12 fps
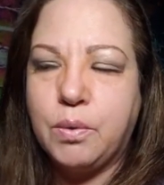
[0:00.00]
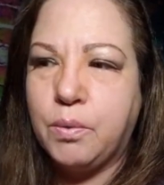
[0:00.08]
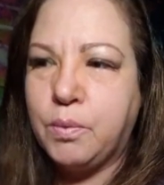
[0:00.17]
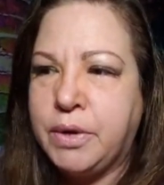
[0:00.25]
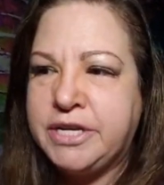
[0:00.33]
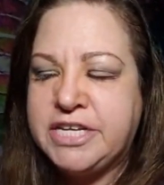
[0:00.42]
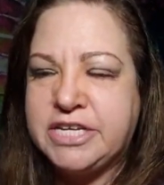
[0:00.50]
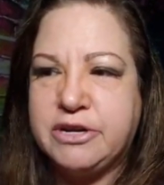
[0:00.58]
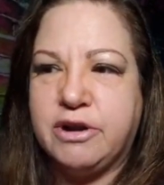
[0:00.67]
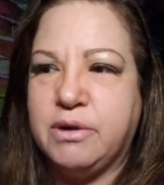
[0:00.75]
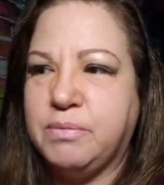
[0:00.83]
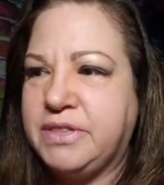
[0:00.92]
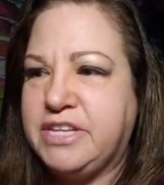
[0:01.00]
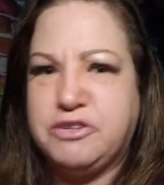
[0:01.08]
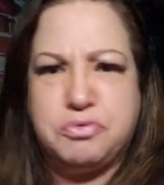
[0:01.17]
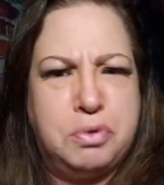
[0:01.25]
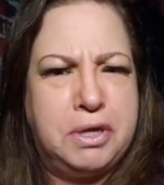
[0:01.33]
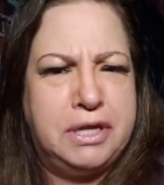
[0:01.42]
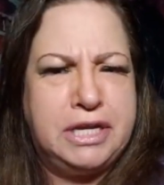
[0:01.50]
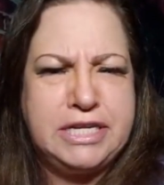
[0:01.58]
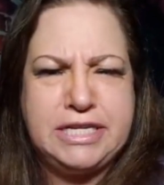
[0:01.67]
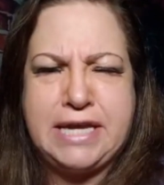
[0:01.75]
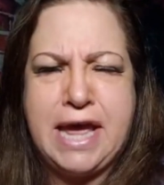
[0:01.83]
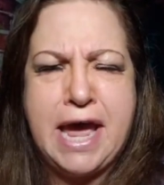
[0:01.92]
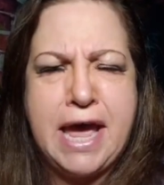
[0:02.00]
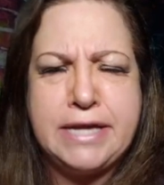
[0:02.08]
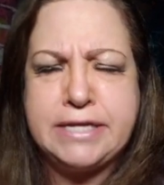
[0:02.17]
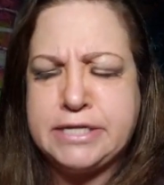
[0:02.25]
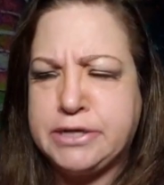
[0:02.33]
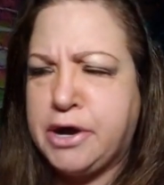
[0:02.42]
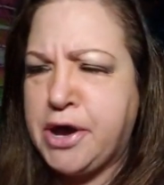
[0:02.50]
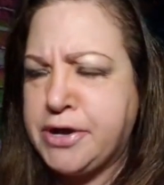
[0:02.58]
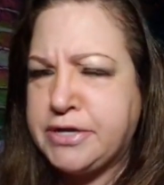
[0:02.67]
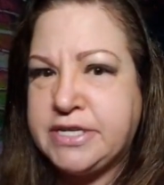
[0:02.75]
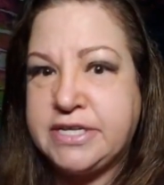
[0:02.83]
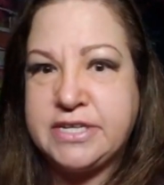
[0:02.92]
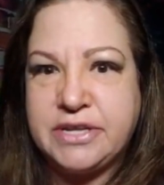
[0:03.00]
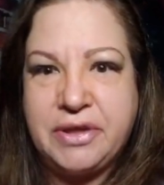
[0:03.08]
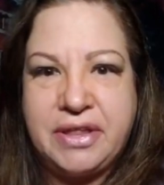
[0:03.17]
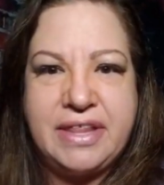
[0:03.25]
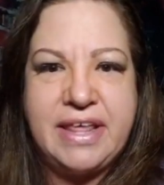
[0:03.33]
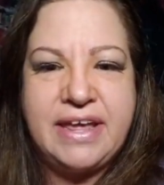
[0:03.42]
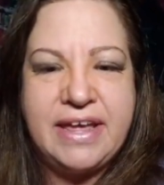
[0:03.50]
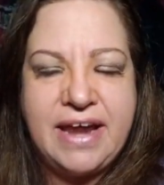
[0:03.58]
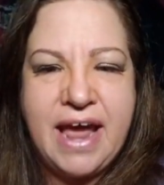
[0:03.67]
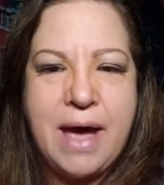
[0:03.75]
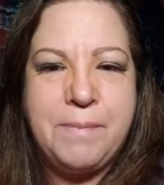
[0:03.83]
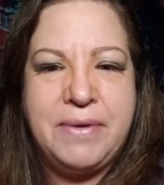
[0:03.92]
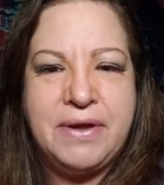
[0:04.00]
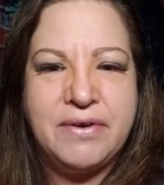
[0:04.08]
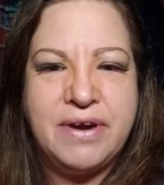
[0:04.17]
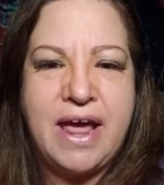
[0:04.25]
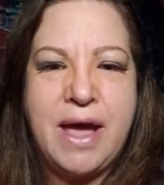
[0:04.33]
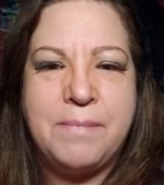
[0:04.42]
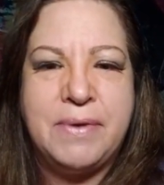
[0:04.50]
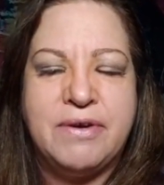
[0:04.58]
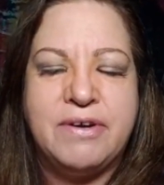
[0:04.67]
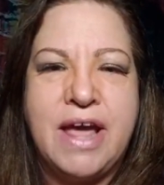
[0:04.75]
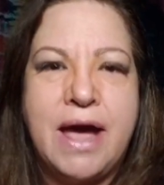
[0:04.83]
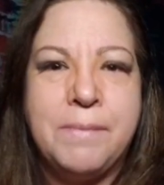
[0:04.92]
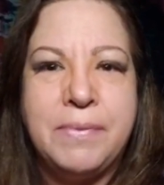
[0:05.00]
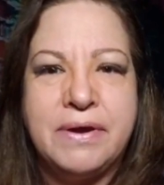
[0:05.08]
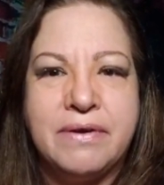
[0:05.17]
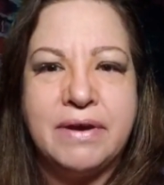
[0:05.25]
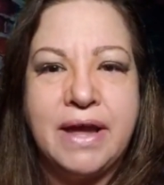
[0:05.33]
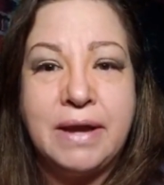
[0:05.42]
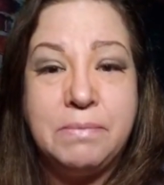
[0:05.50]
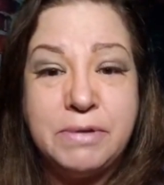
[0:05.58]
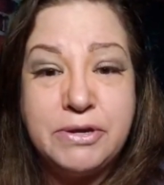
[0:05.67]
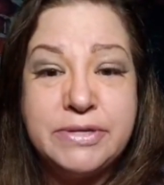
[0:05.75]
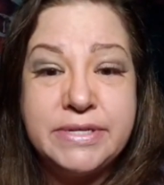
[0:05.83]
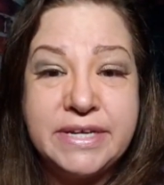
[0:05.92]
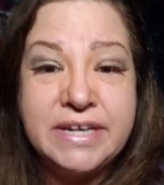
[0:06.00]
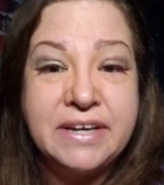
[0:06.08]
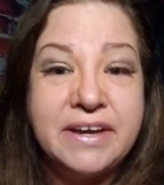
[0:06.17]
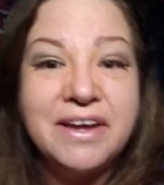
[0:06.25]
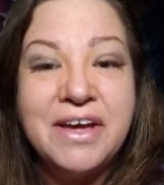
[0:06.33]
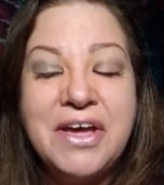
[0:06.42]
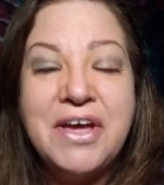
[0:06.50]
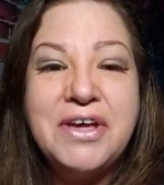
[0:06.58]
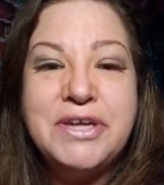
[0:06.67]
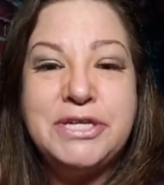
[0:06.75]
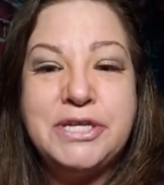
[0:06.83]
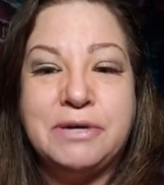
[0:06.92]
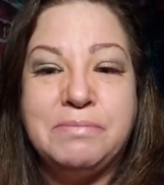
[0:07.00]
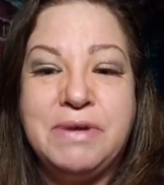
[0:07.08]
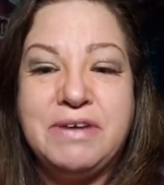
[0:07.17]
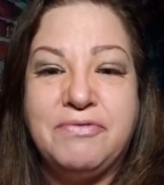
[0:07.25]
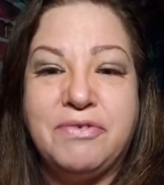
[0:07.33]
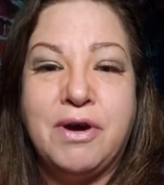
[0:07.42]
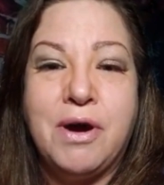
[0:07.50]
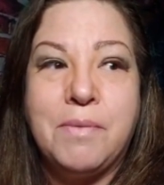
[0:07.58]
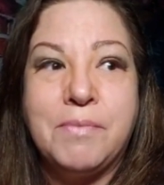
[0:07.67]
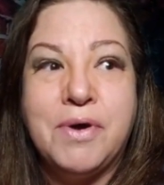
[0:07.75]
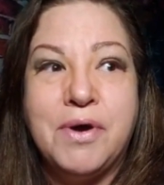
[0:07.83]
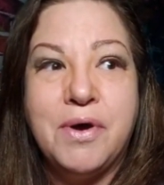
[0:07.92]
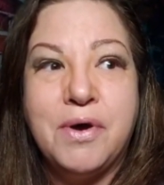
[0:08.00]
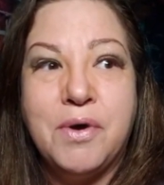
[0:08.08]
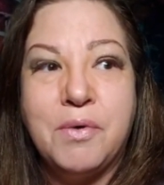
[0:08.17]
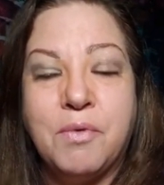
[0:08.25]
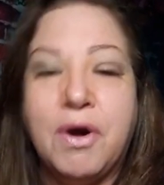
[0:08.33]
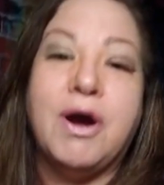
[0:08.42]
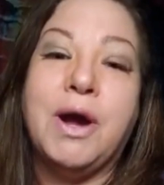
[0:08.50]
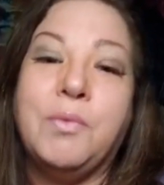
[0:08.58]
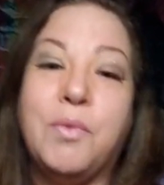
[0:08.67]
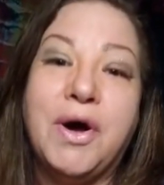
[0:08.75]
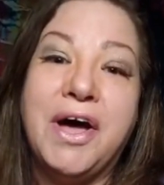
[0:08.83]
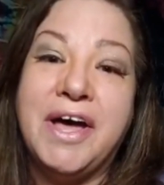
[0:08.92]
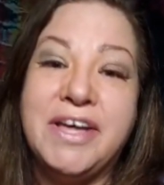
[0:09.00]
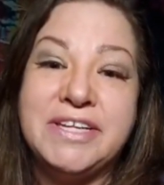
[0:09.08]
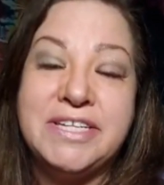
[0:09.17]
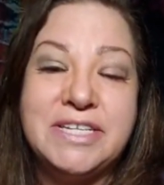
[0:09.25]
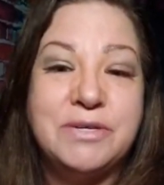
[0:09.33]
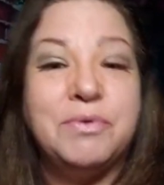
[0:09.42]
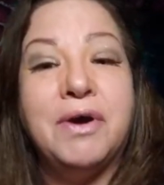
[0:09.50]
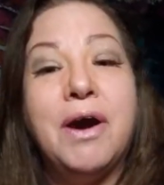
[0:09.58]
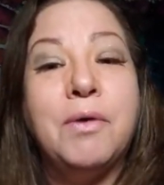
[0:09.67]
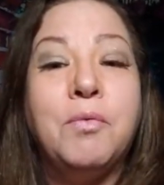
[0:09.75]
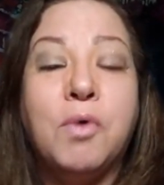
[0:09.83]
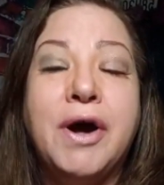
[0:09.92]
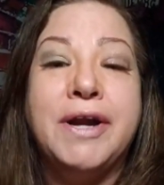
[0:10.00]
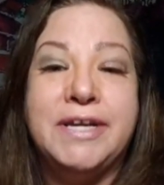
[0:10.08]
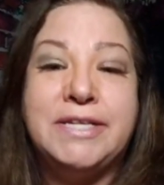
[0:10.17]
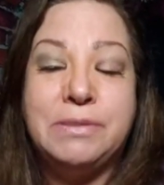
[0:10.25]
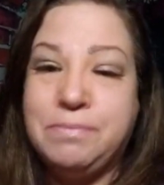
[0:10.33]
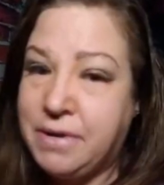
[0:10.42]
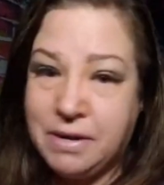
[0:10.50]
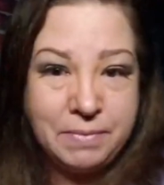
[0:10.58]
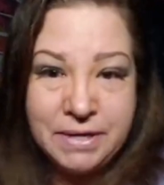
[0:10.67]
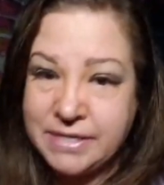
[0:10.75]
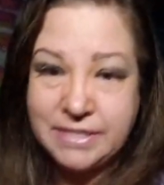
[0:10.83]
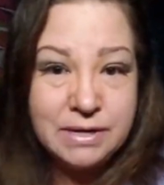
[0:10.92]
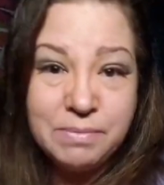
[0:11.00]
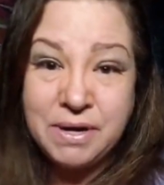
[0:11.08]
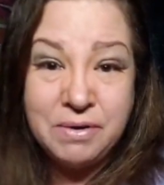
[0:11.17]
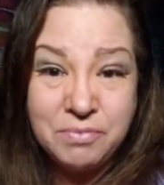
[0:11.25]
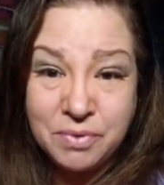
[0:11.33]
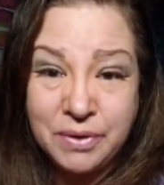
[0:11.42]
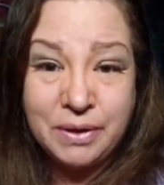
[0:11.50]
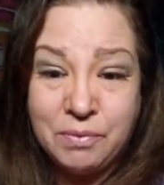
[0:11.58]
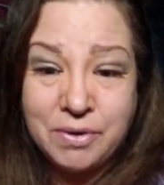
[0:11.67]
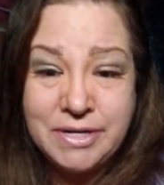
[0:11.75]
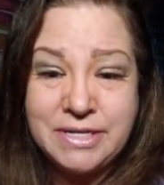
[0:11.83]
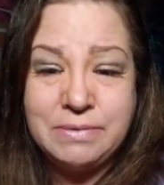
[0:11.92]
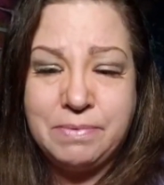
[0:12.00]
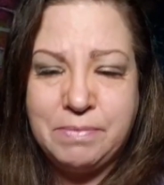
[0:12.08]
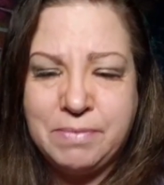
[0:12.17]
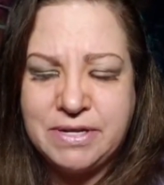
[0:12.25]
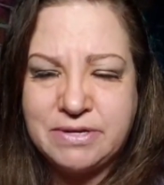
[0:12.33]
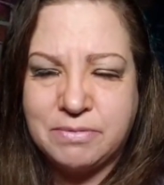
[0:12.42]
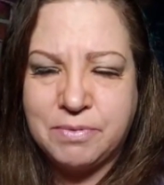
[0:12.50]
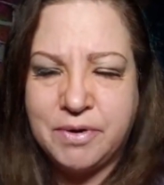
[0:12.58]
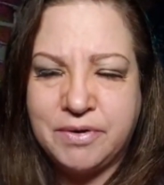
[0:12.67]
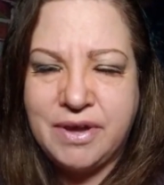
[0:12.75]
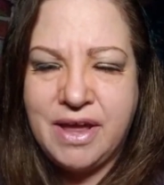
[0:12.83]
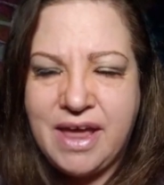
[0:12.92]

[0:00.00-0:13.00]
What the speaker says: would start with these really sad songs, and slowly they get happier and happier and happier. And music took me from where I was to where I wanted to be, because nobody really wants to be miserable.